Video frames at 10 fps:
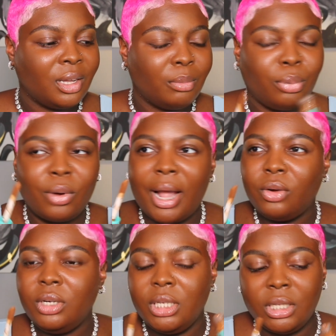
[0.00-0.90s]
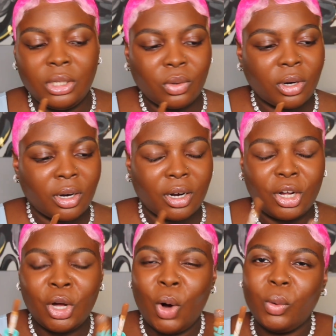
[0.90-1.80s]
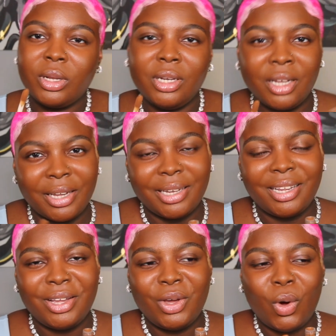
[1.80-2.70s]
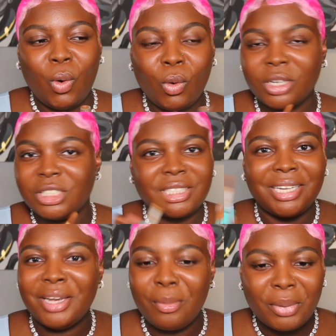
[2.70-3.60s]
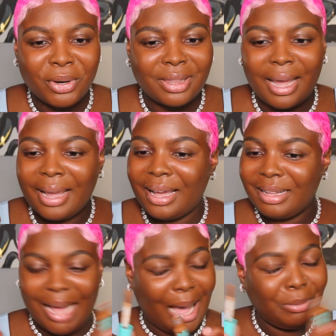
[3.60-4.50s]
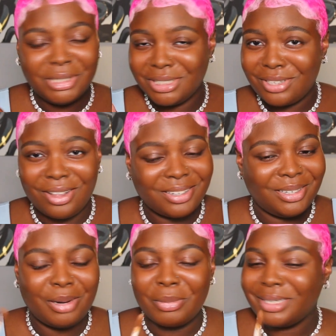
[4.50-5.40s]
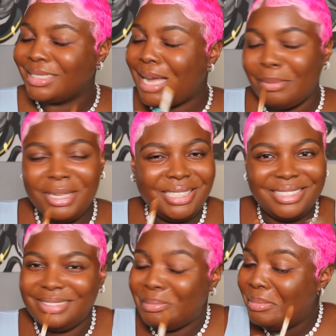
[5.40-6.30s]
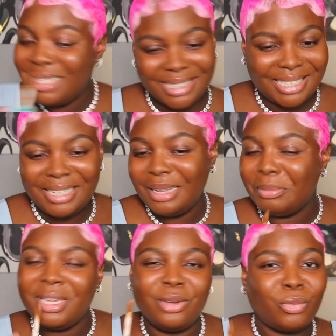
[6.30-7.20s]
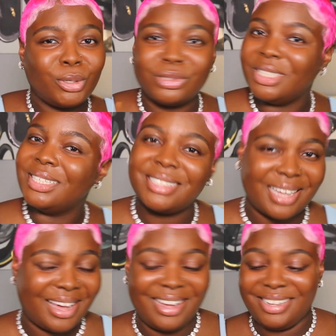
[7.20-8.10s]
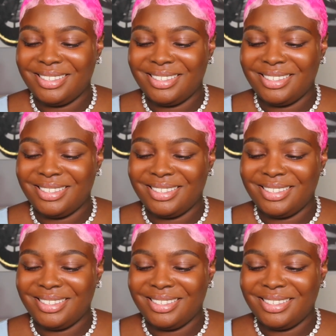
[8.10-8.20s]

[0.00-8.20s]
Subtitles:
brownie or coconut or just a number, like I'ma just call it a number because I be mixing it up, getting real tongue-tied.